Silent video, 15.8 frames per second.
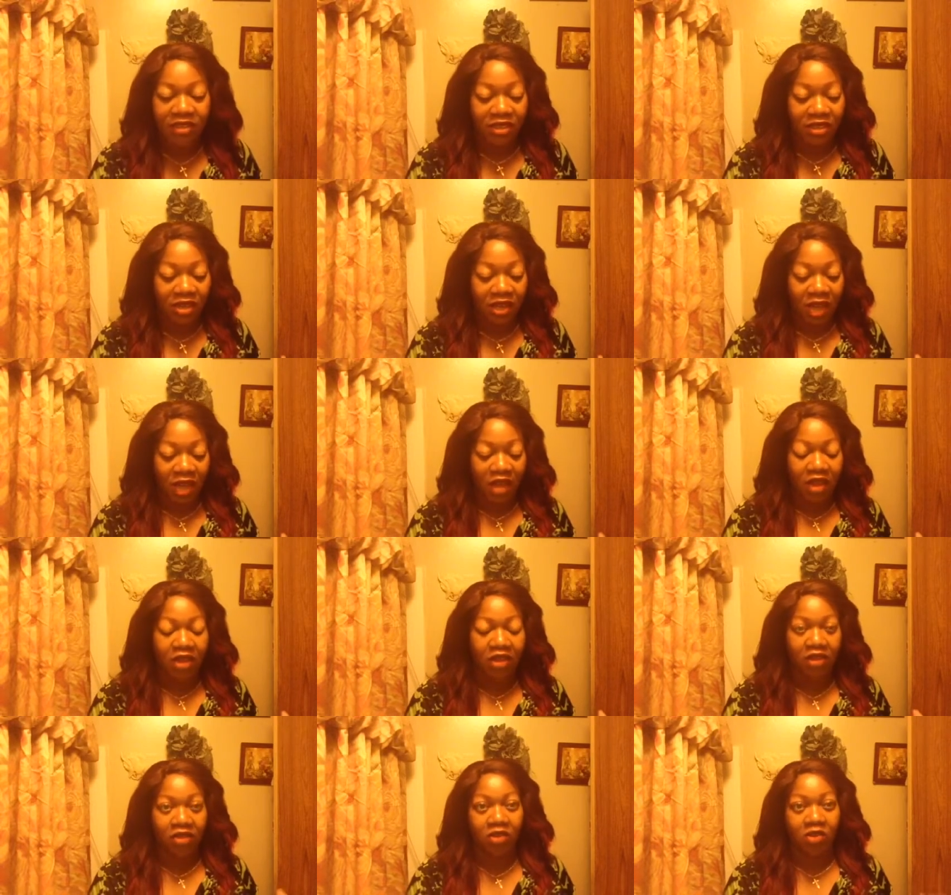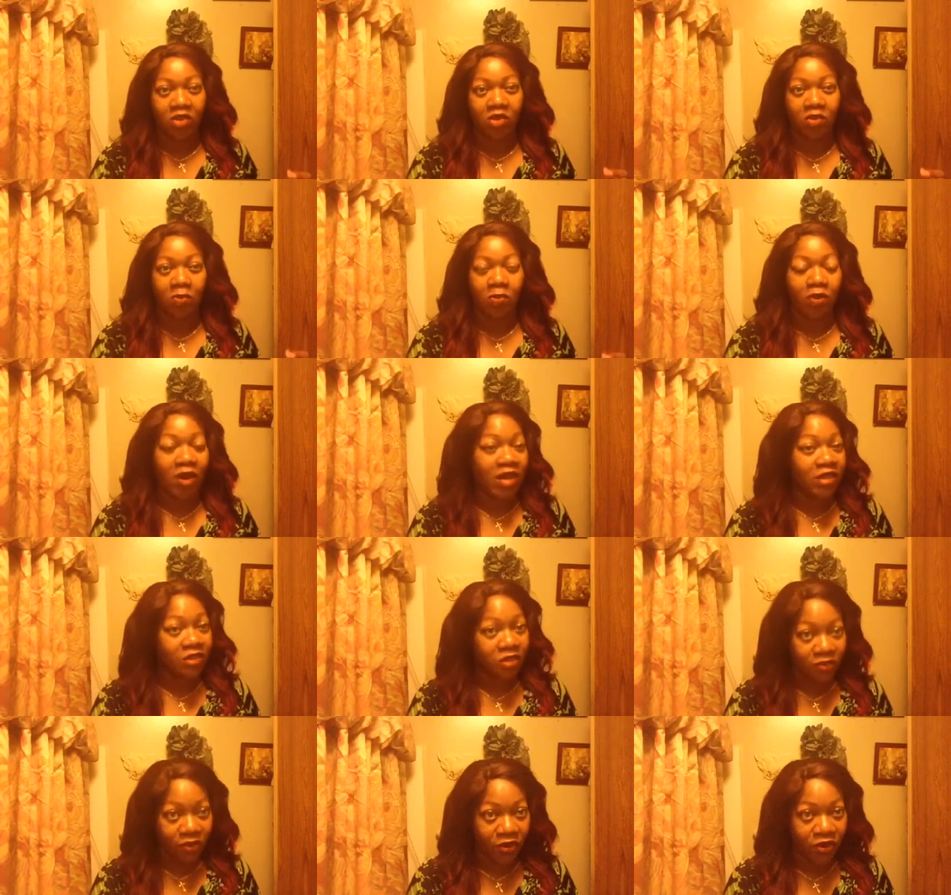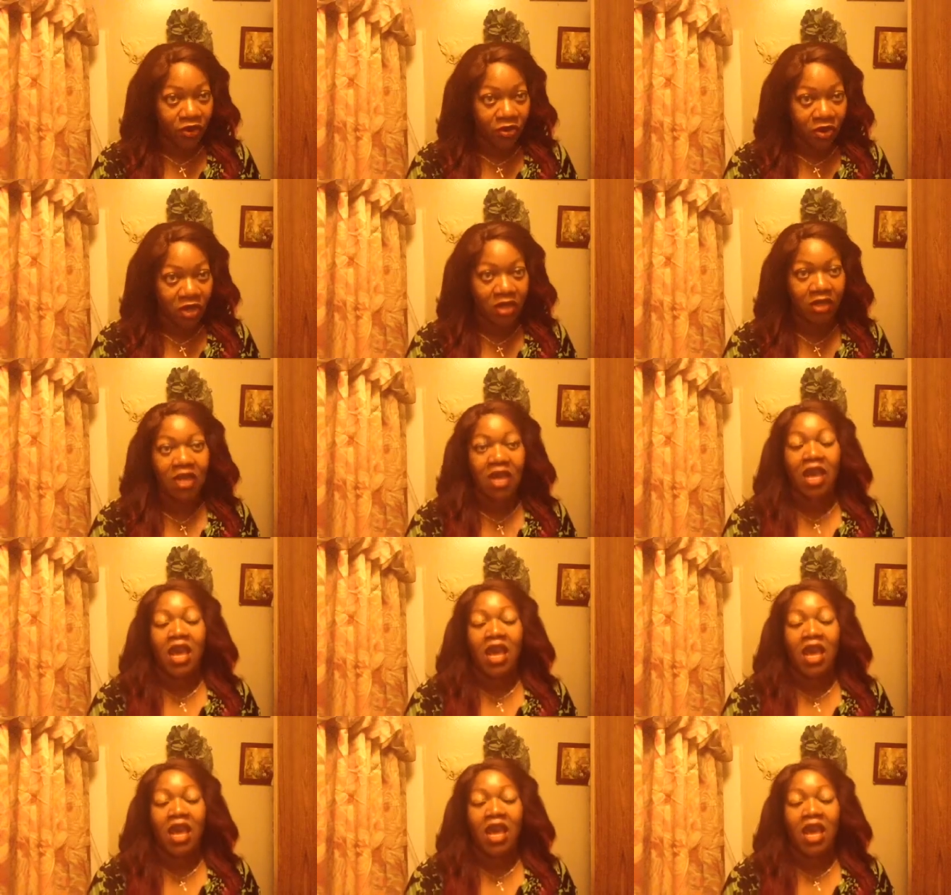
did like the price of her unit